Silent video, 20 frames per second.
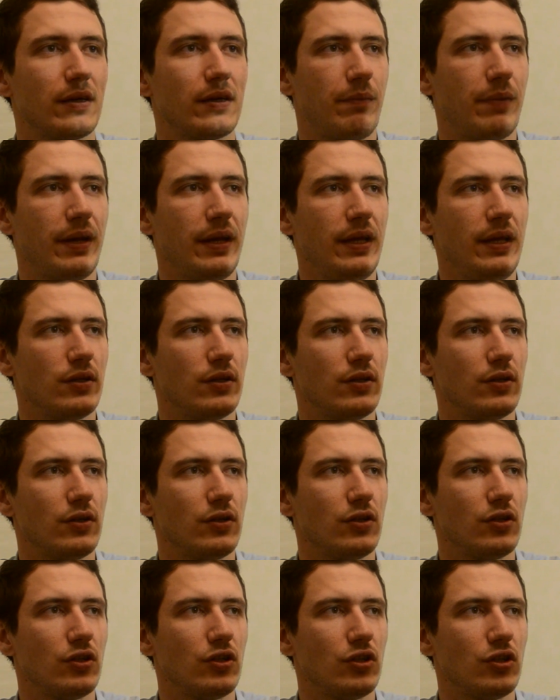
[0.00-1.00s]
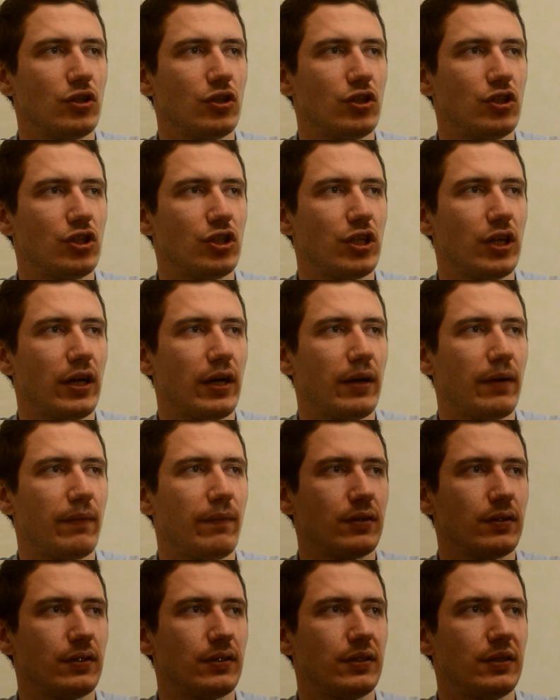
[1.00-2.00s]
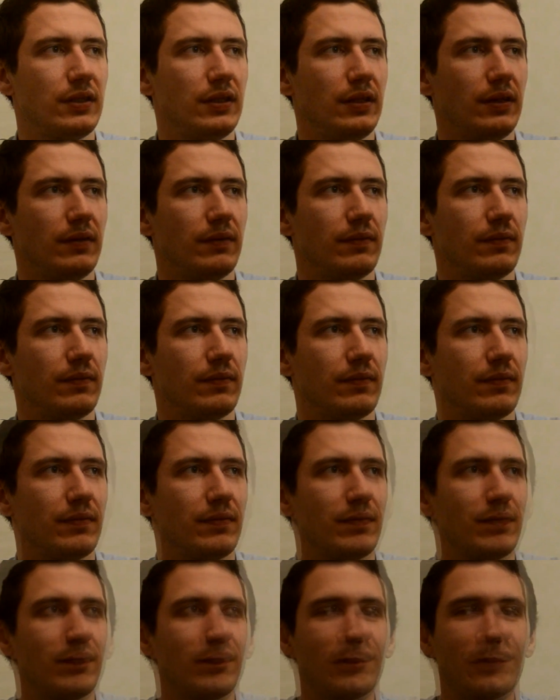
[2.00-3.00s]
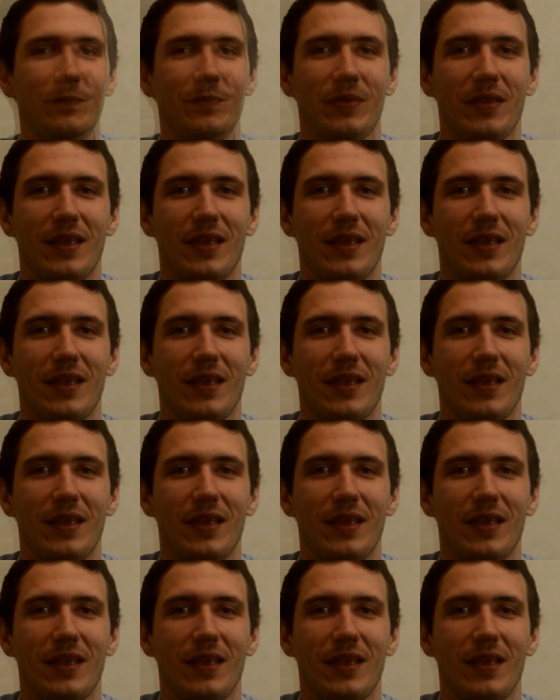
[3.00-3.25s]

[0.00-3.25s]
Pričati. So